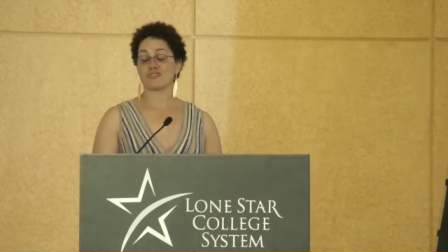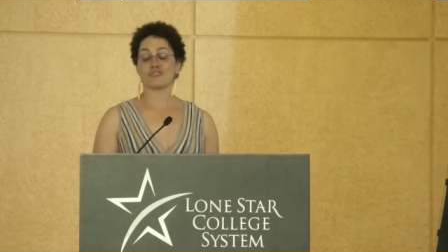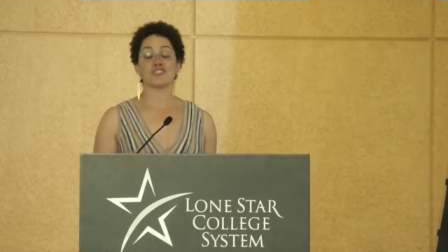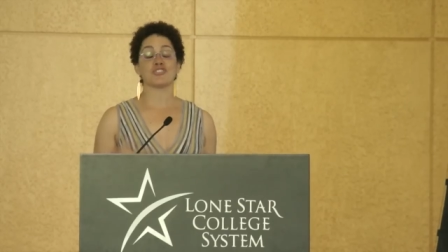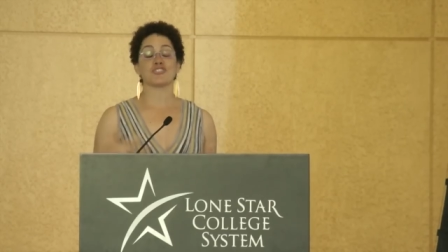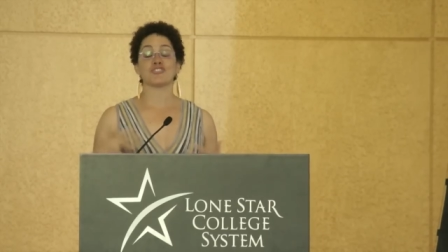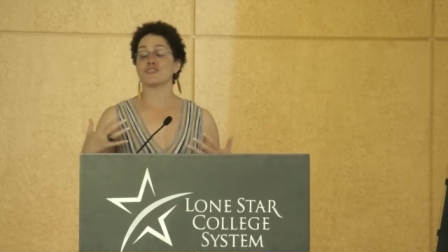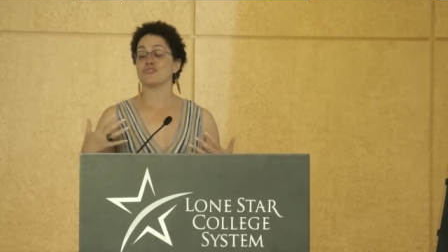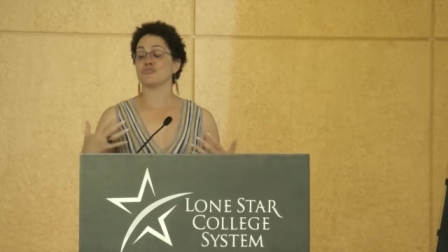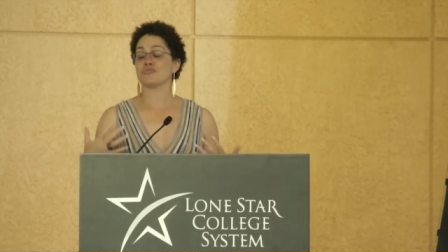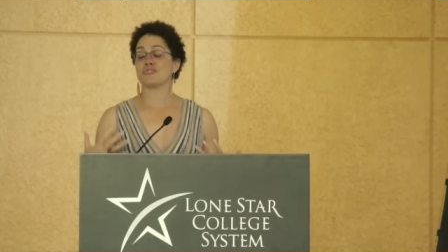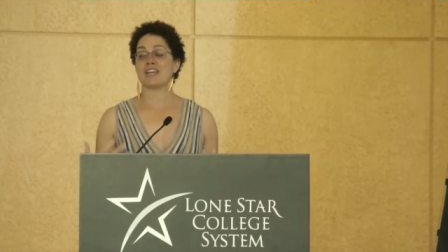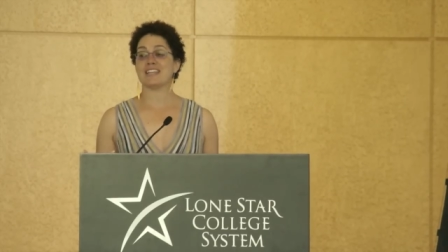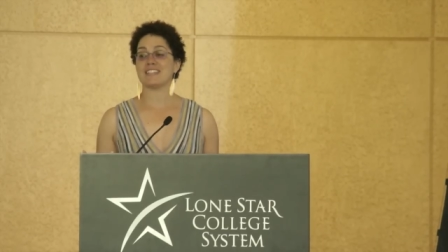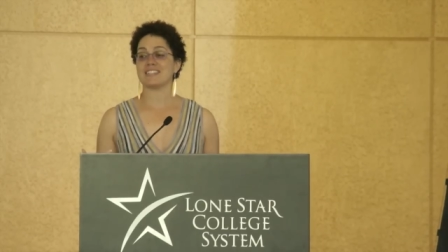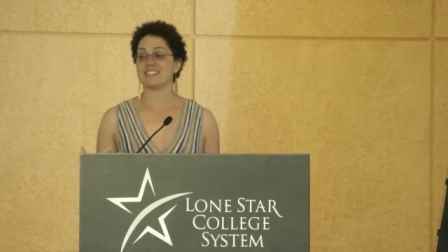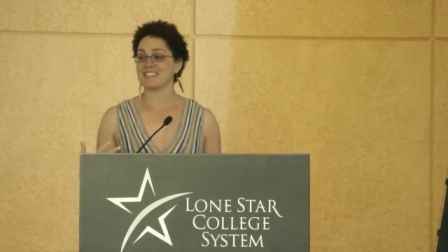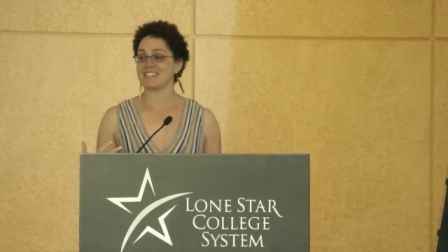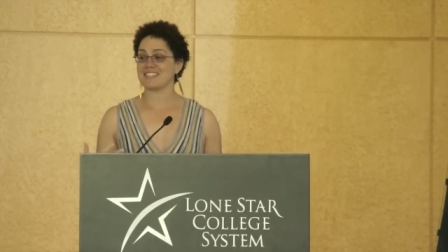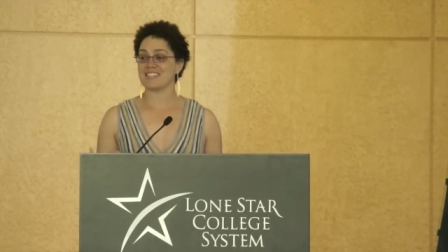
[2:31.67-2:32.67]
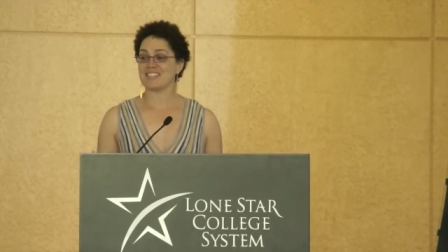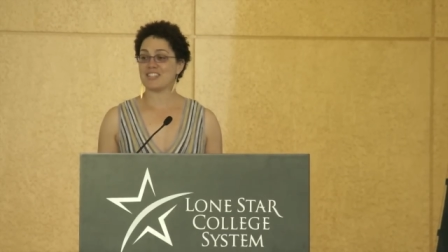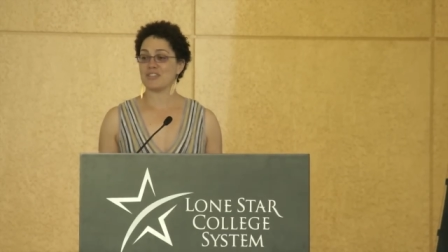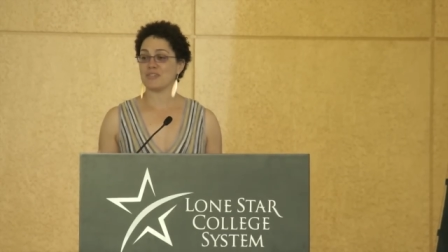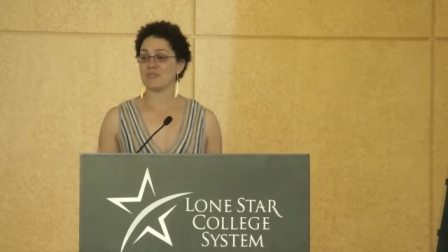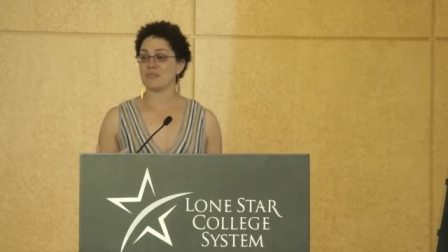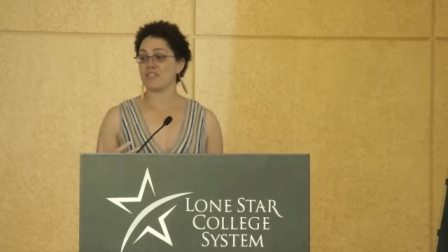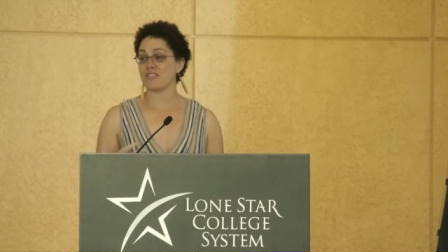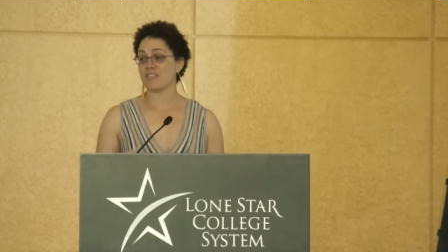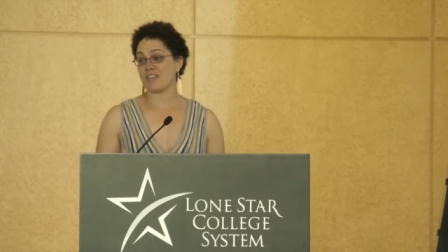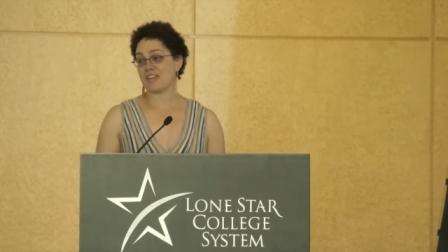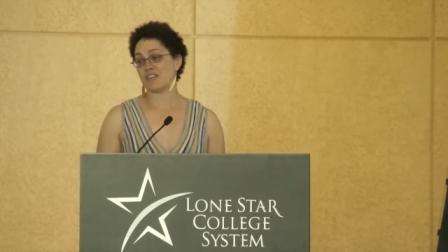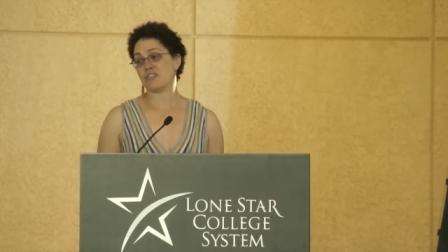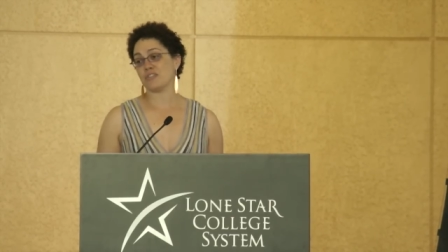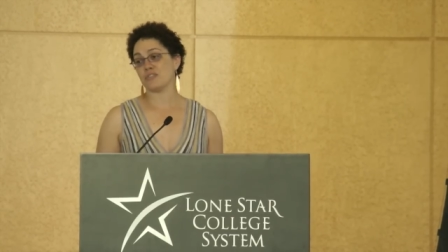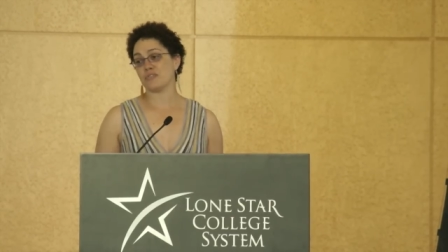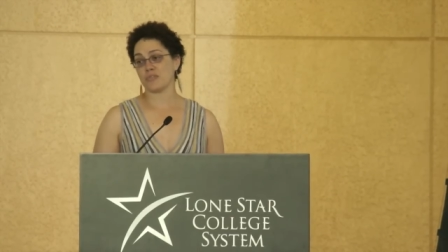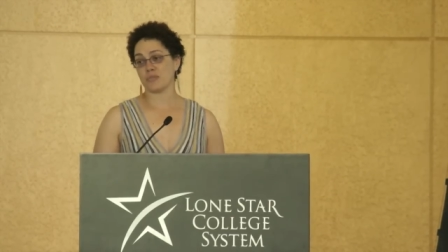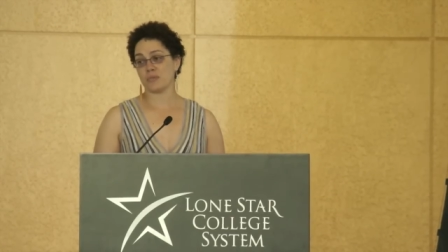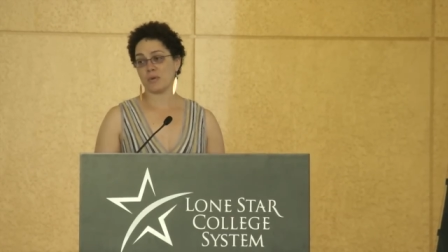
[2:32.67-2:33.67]
just great to see you, and thank
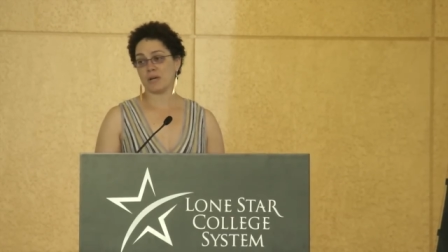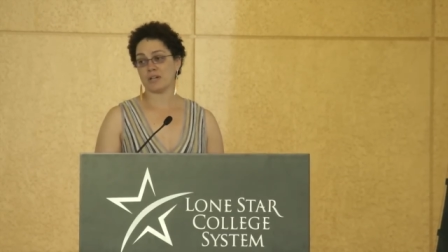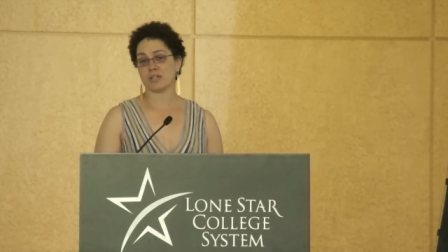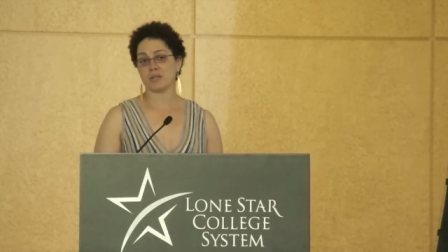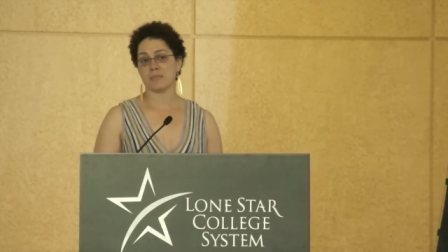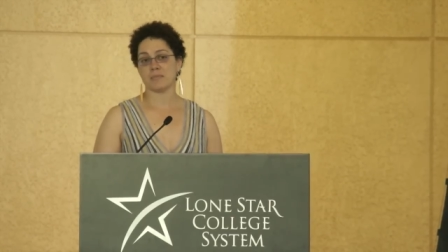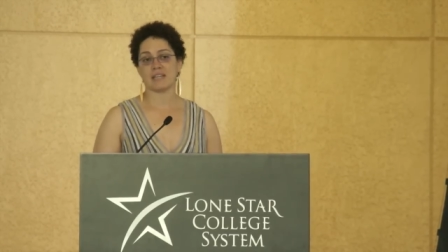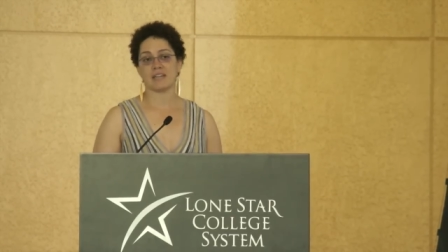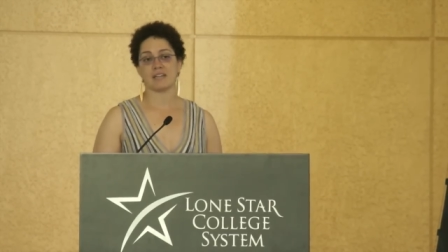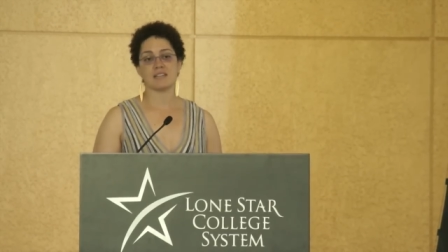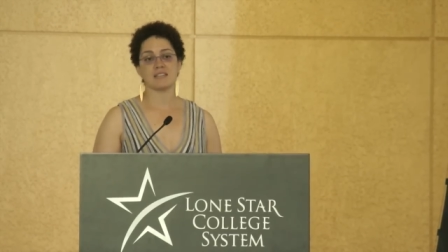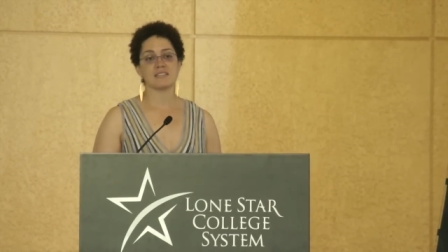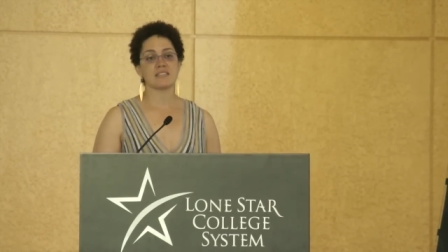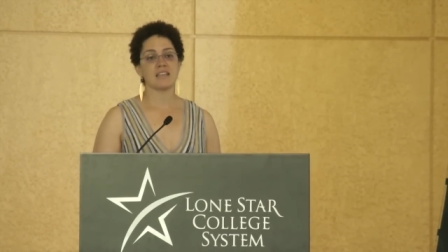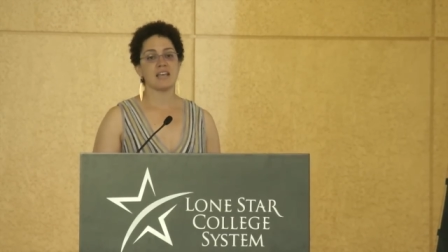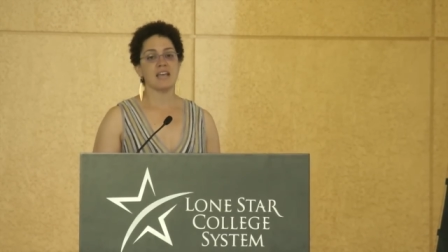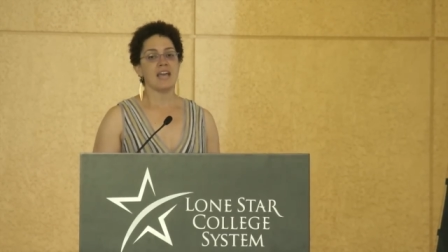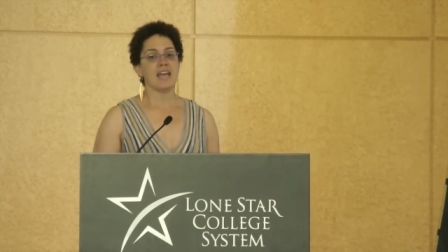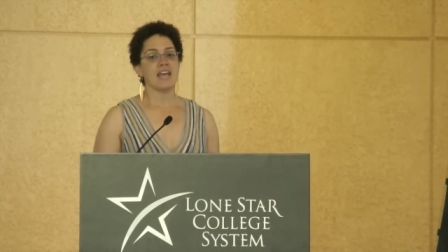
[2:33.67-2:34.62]
you for welcoming us.